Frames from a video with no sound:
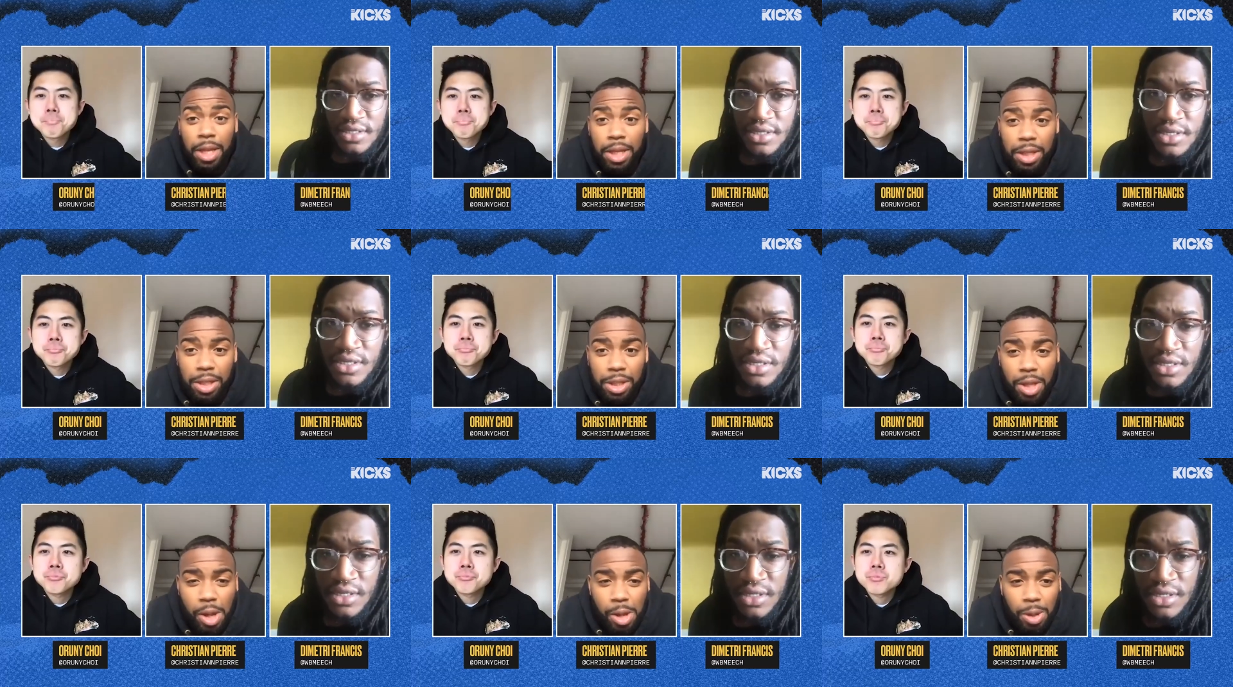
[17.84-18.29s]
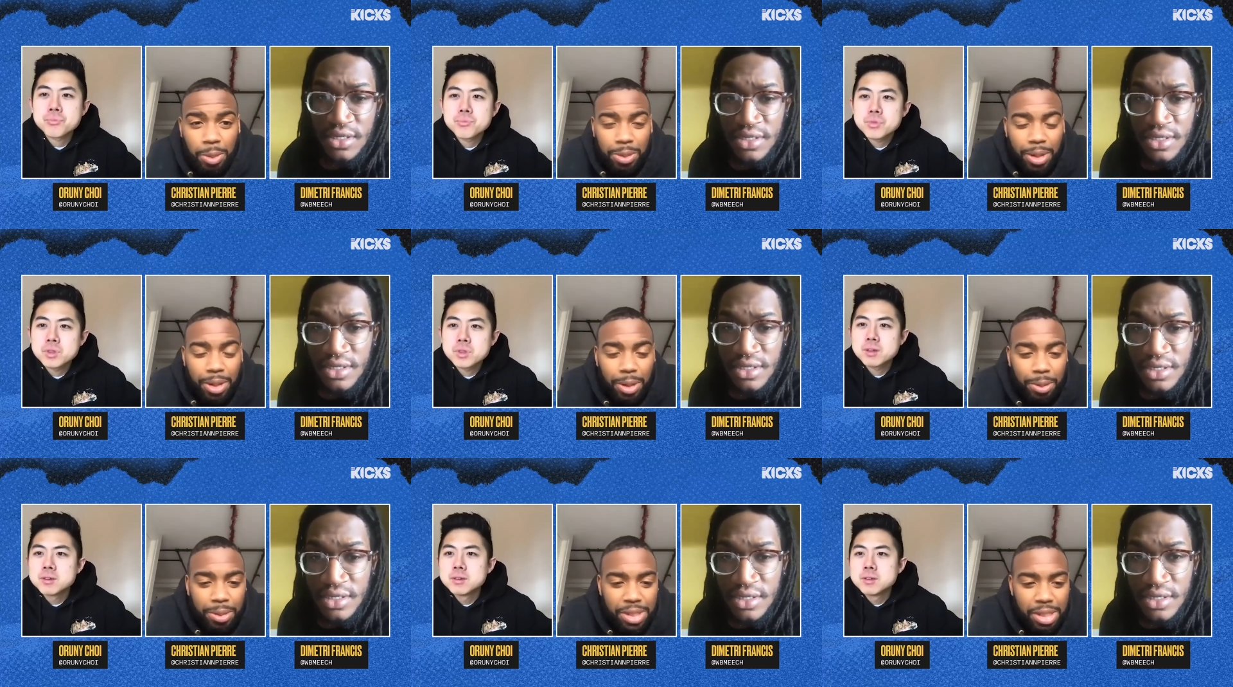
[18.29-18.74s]
Speaker 1: Yo,
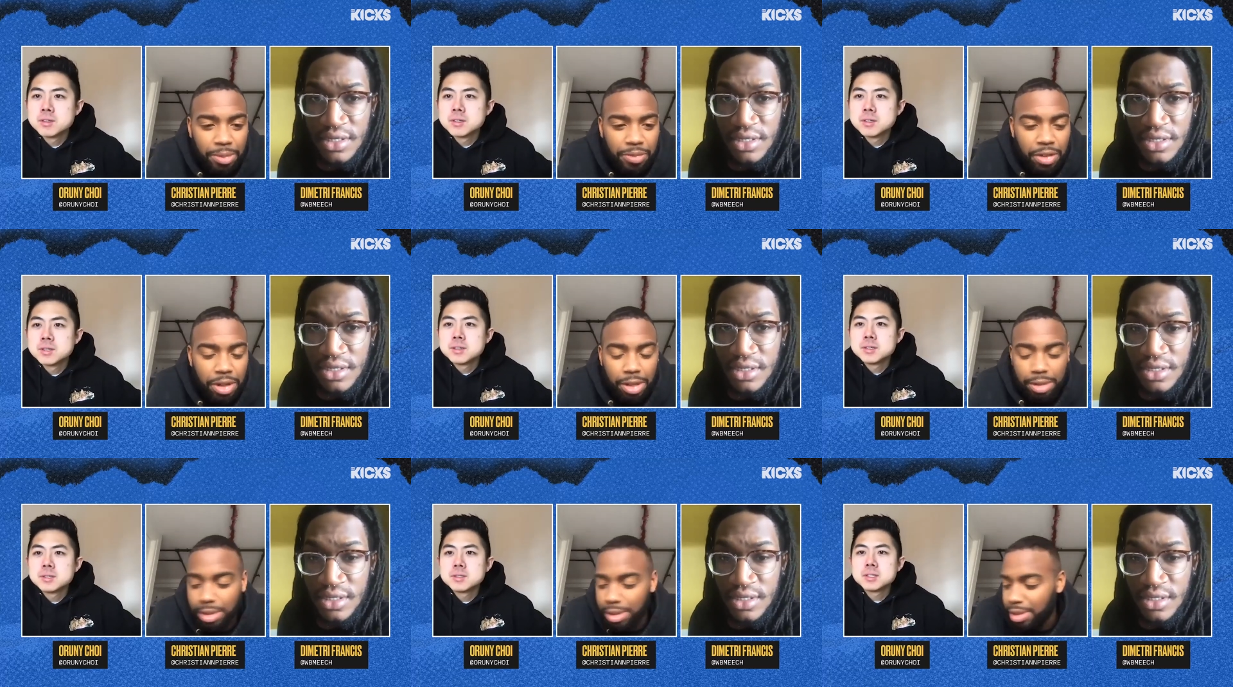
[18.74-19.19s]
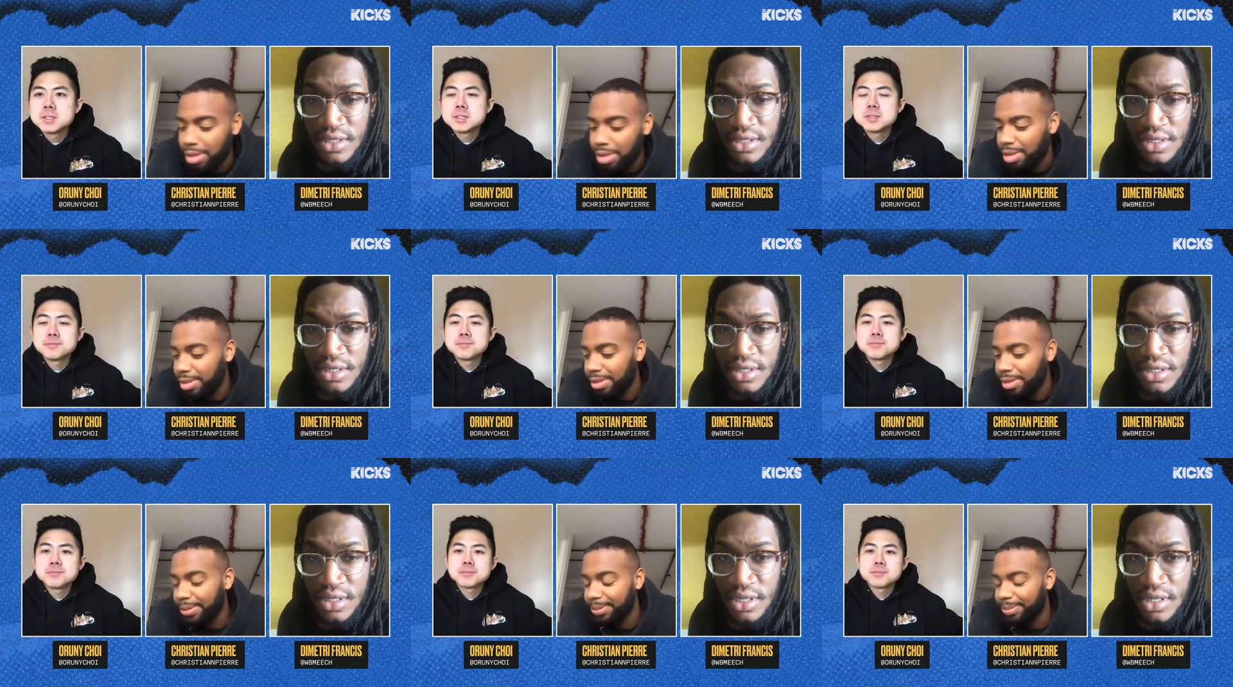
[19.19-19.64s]
yo, what's up, fellas?
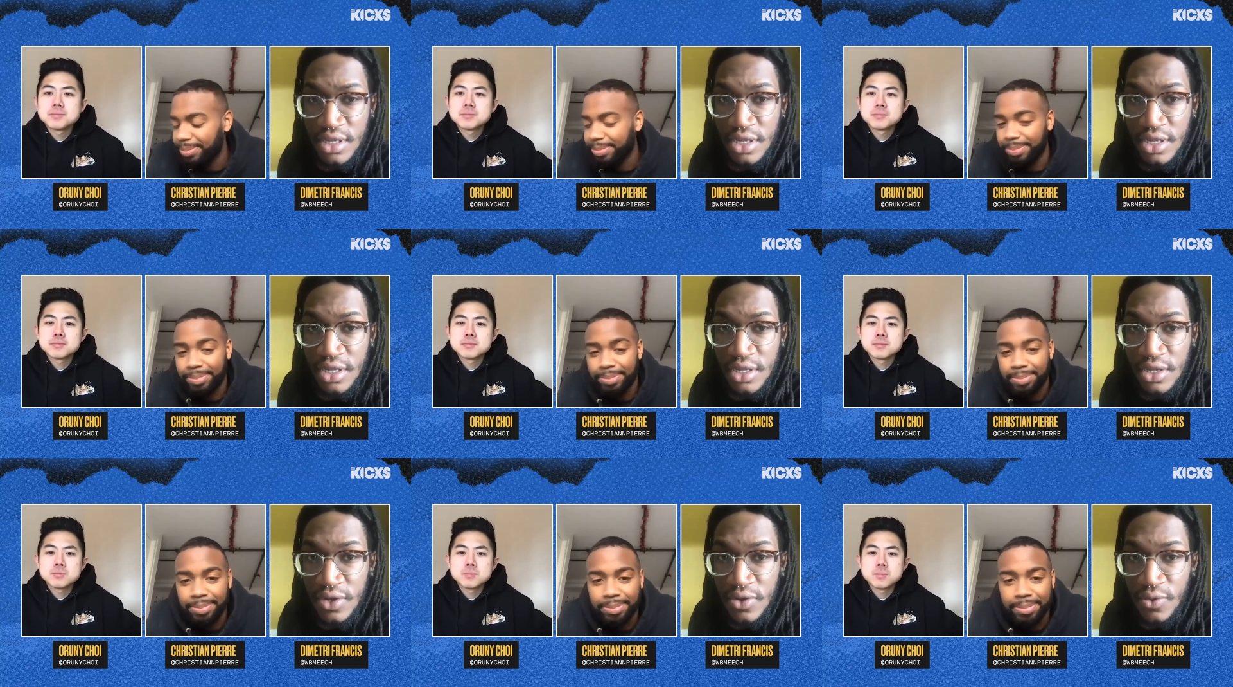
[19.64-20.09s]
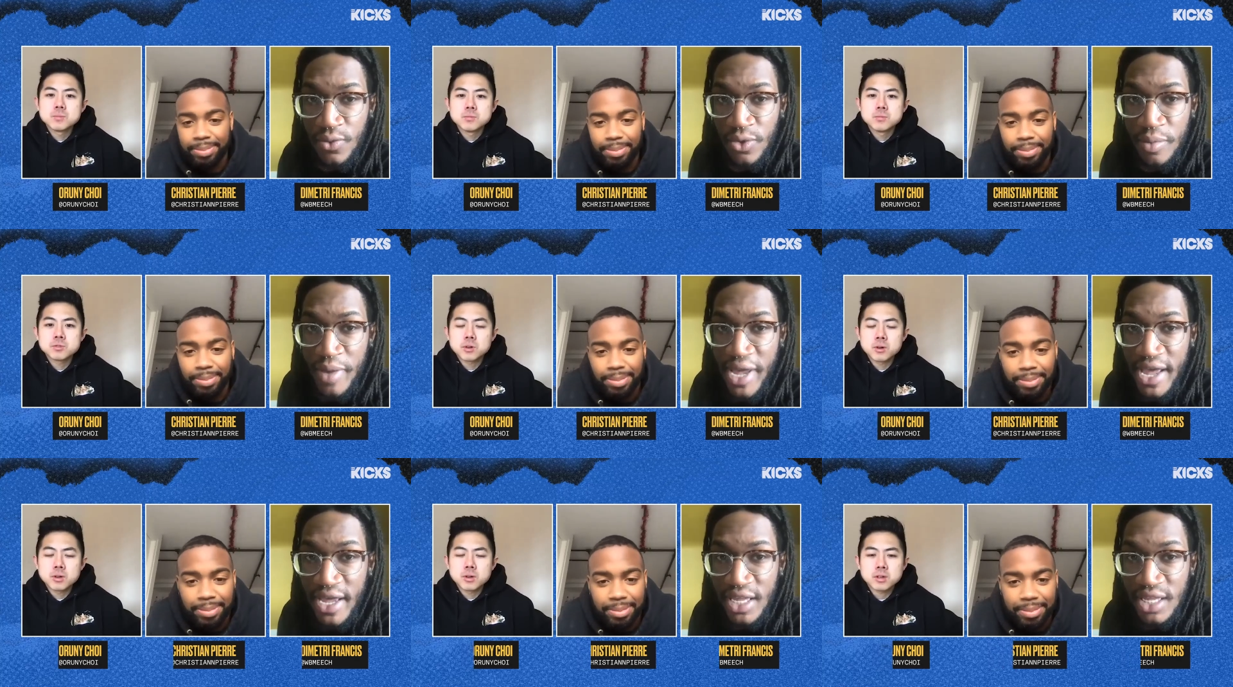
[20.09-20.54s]

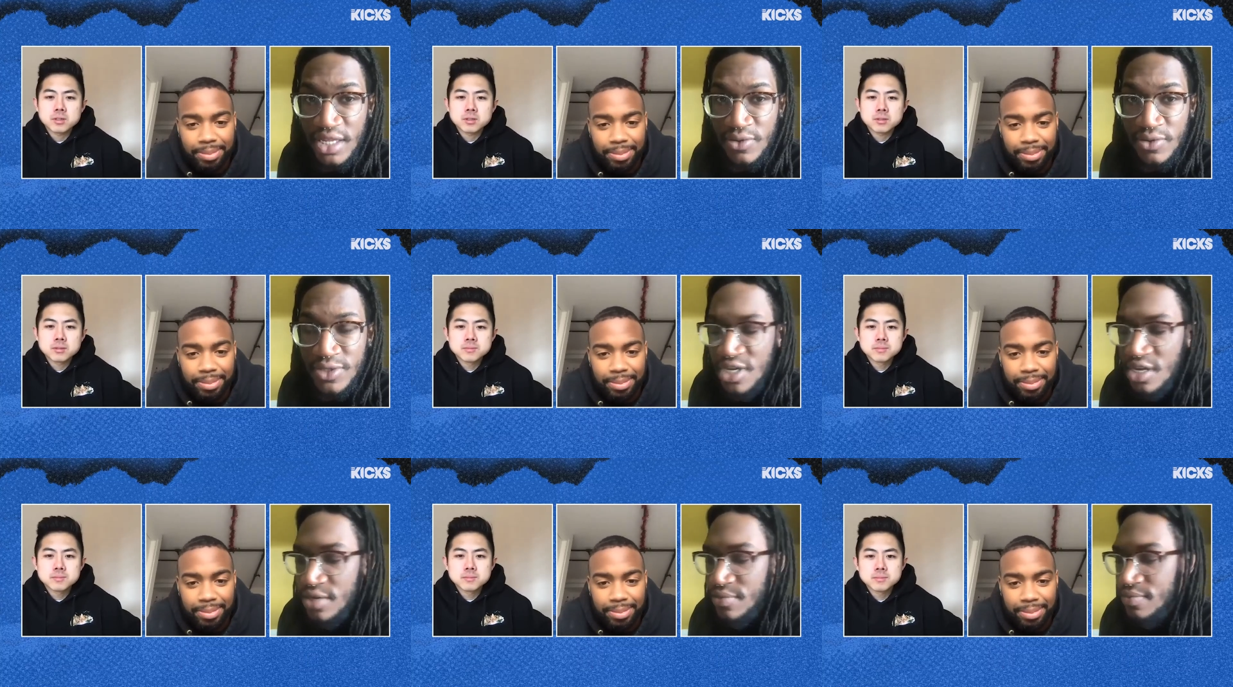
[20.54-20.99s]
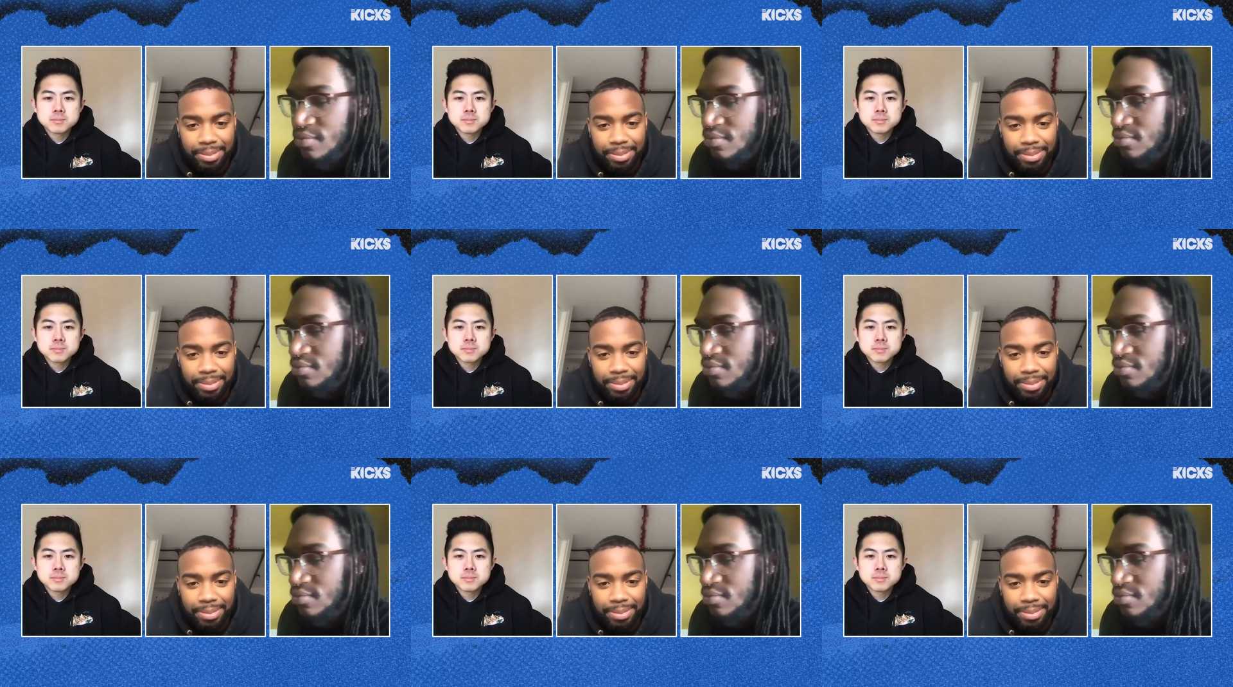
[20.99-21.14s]
We're back. What's up?